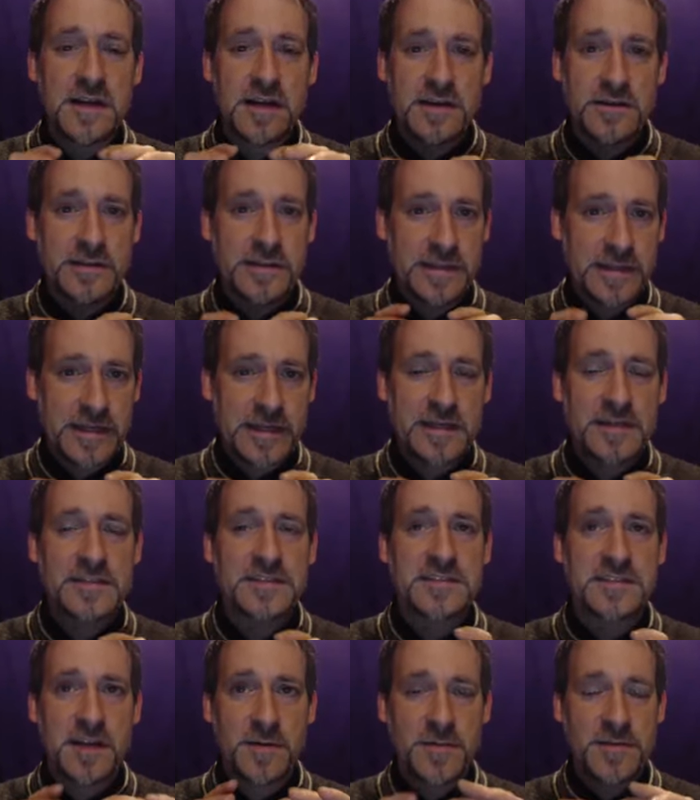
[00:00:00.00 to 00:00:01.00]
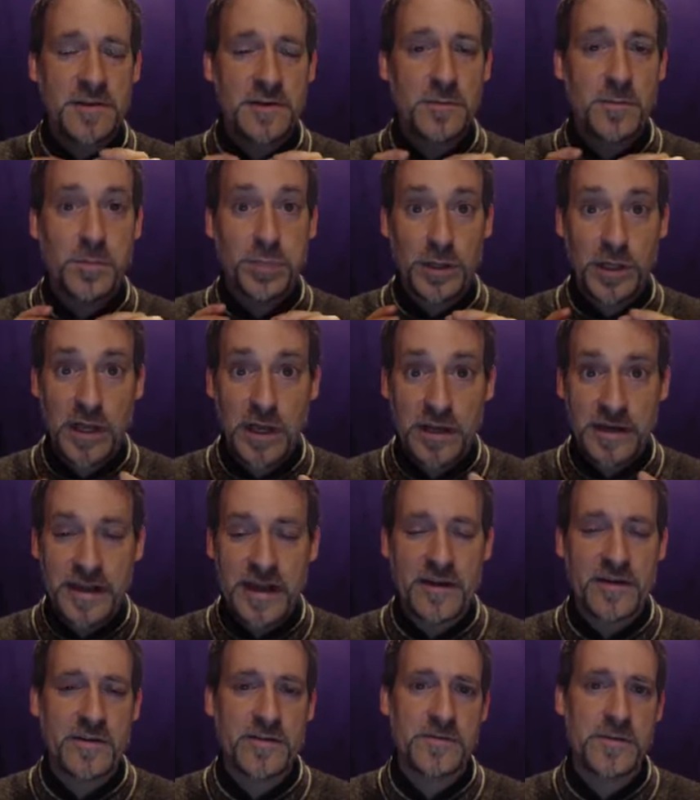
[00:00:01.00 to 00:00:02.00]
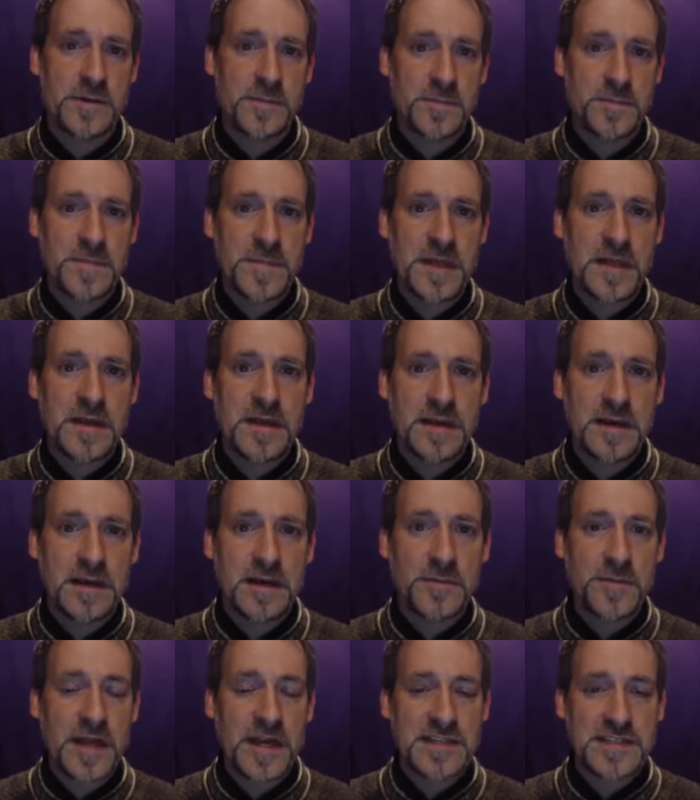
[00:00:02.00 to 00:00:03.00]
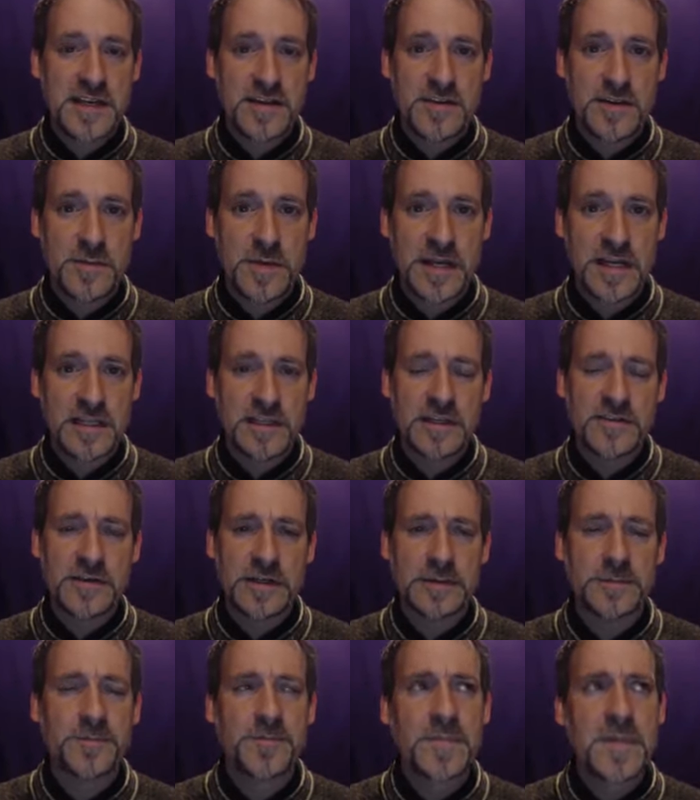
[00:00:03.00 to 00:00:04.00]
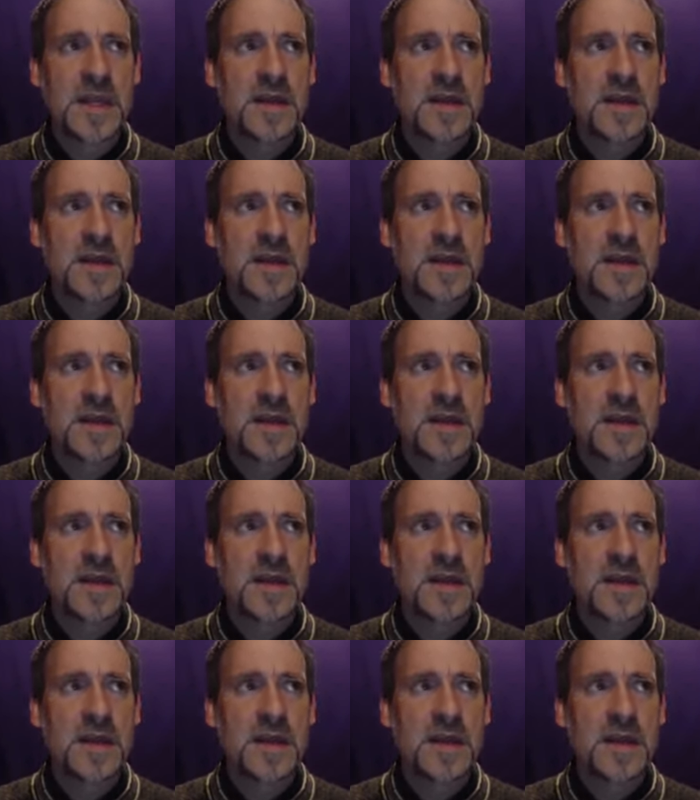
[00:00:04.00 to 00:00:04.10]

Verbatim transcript: and lick some of their blood out of them. Um, that's how they make a living.